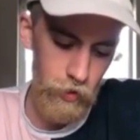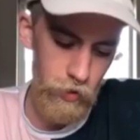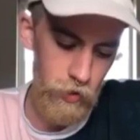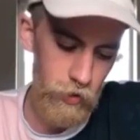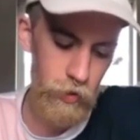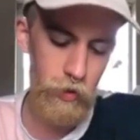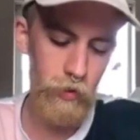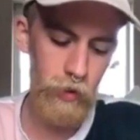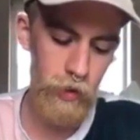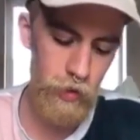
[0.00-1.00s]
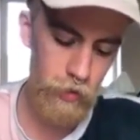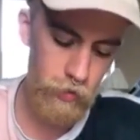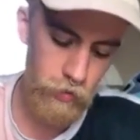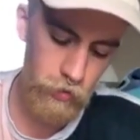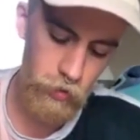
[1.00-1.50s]
okay.
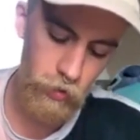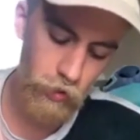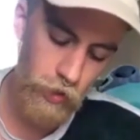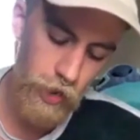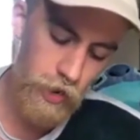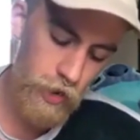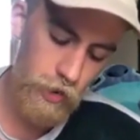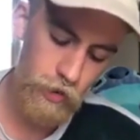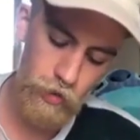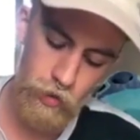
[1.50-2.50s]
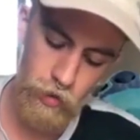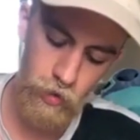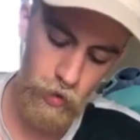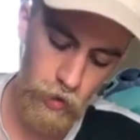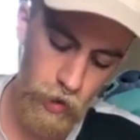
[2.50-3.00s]
So you'll then
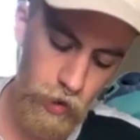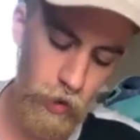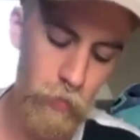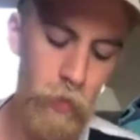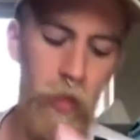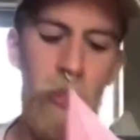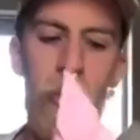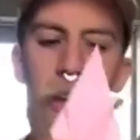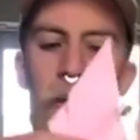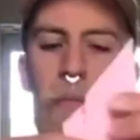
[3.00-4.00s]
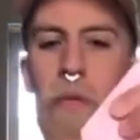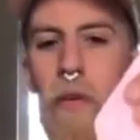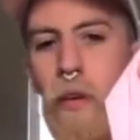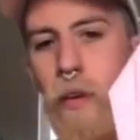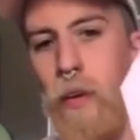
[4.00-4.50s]
end up with a shape
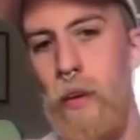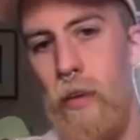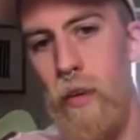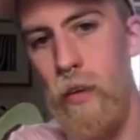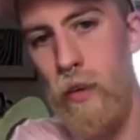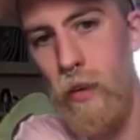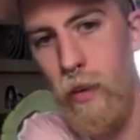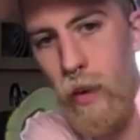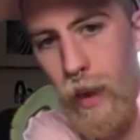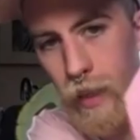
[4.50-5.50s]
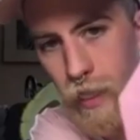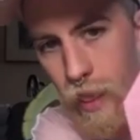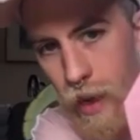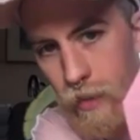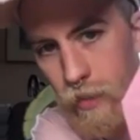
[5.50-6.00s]
like that.
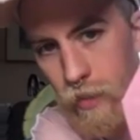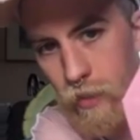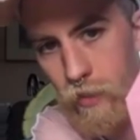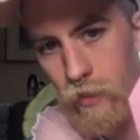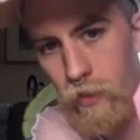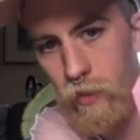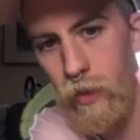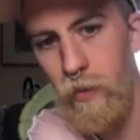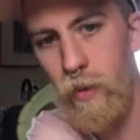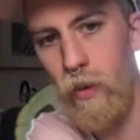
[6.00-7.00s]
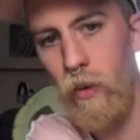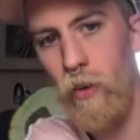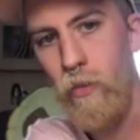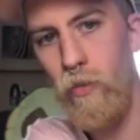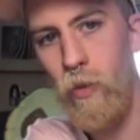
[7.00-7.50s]
Okay, and I'll
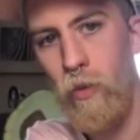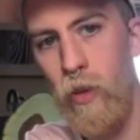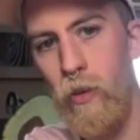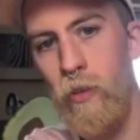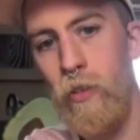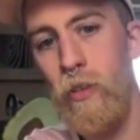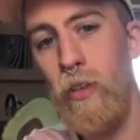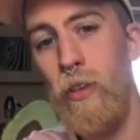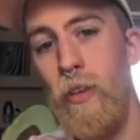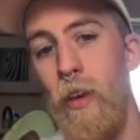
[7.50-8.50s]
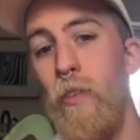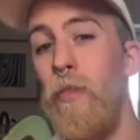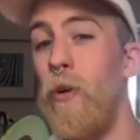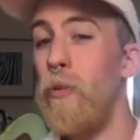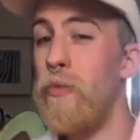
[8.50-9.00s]
unfold those and fold them
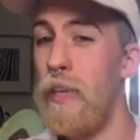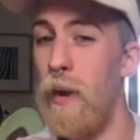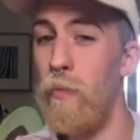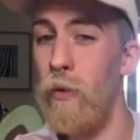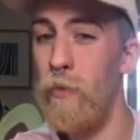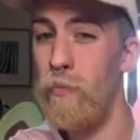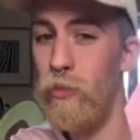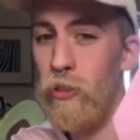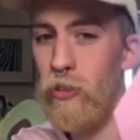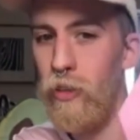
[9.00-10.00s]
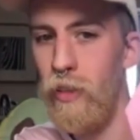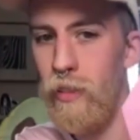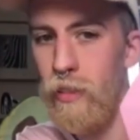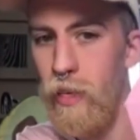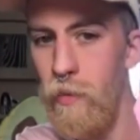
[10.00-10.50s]
to camera just so you can see.
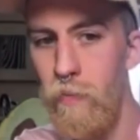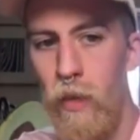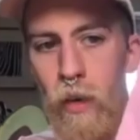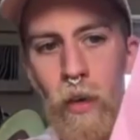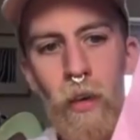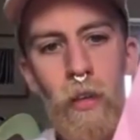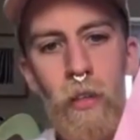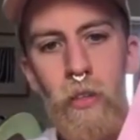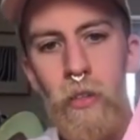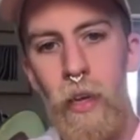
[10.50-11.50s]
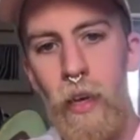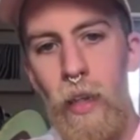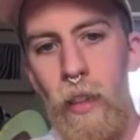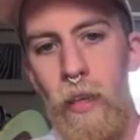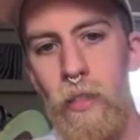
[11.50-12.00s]
So you take
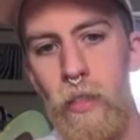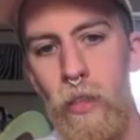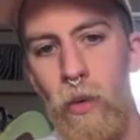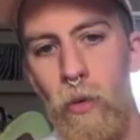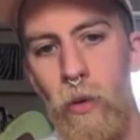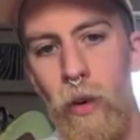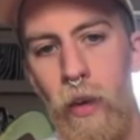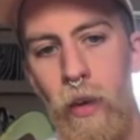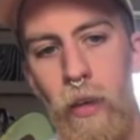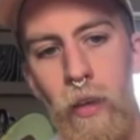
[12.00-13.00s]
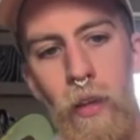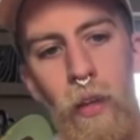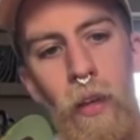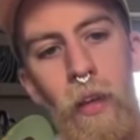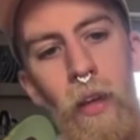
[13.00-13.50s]
this corner
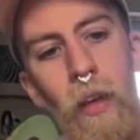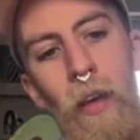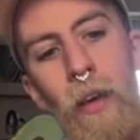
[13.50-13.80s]
here,